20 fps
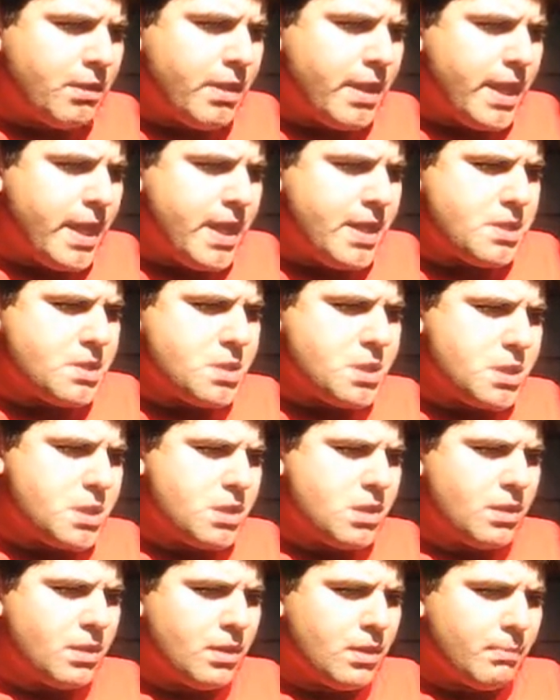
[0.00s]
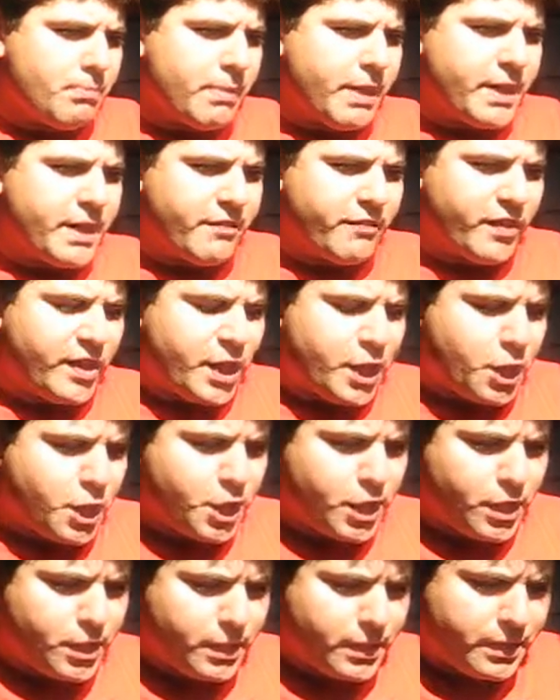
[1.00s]
is by
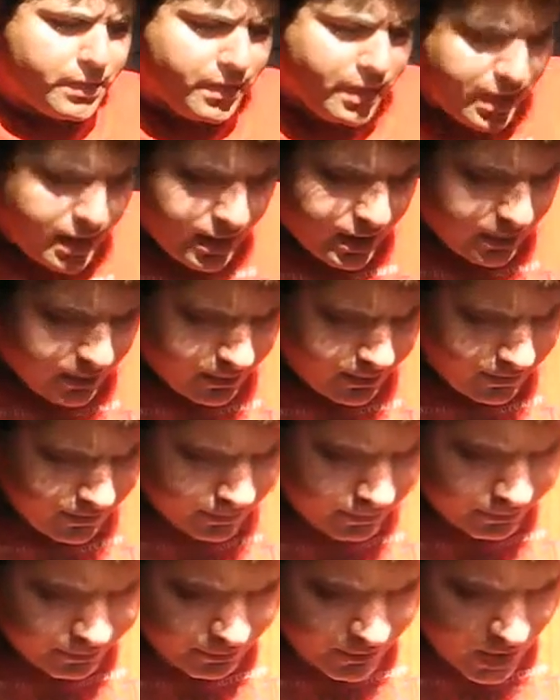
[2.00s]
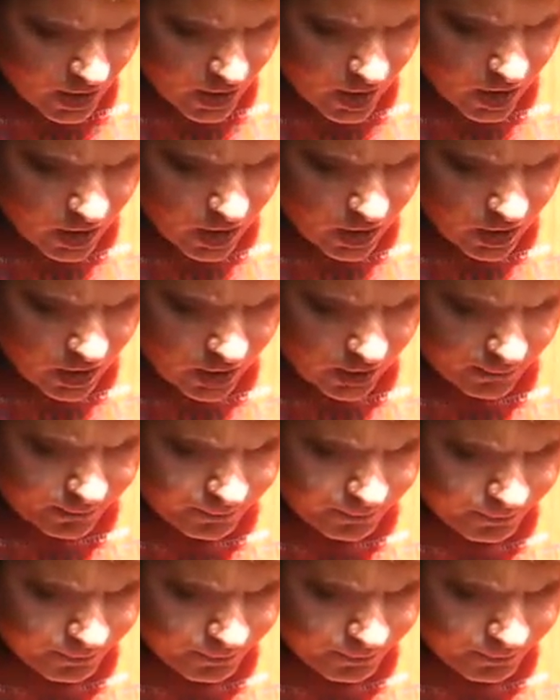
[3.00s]
definition the uh,